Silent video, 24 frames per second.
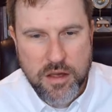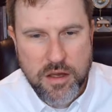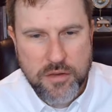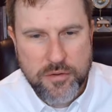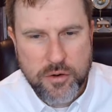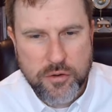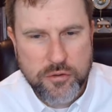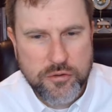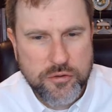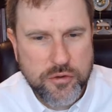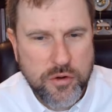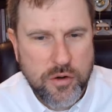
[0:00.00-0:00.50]

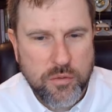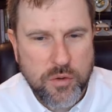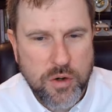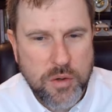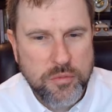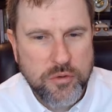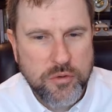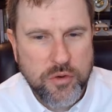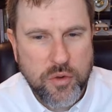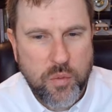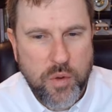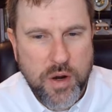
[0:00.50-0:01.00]
There are certain
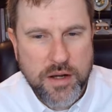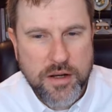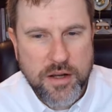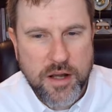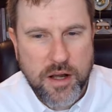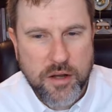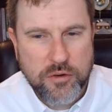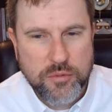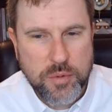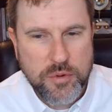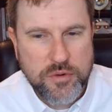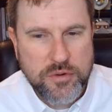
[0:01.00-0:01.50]
rooms in the White
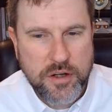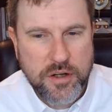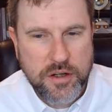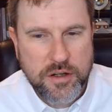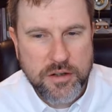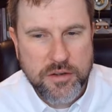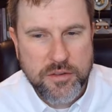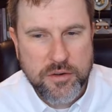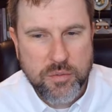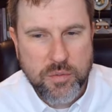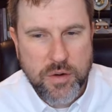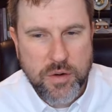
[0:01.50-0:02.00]
House,
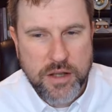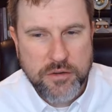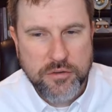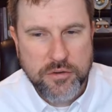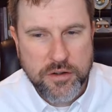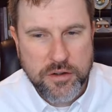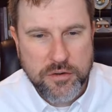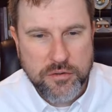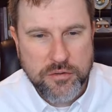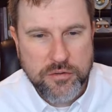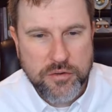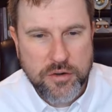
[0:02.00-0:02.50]
particularly in the
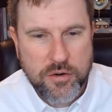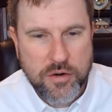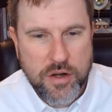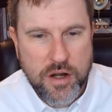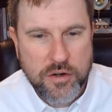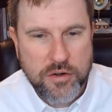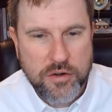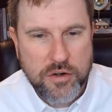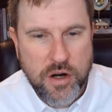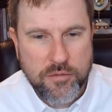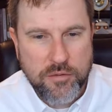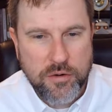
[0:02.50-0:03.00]
residence, that are
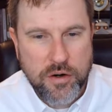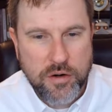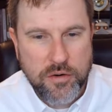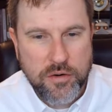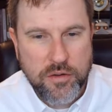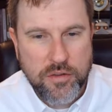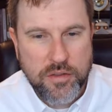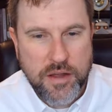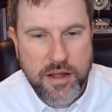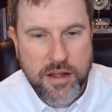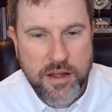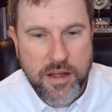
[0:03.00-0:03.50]
not covered under
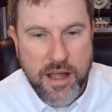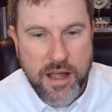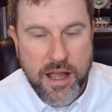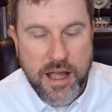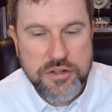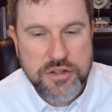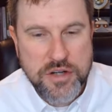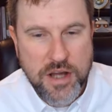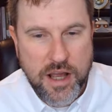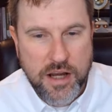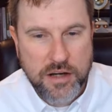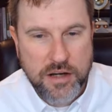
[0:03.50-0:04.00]
the
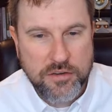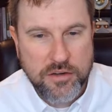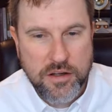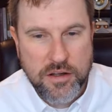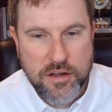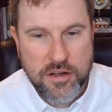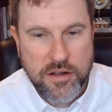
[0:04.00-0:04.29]
Hatch Act,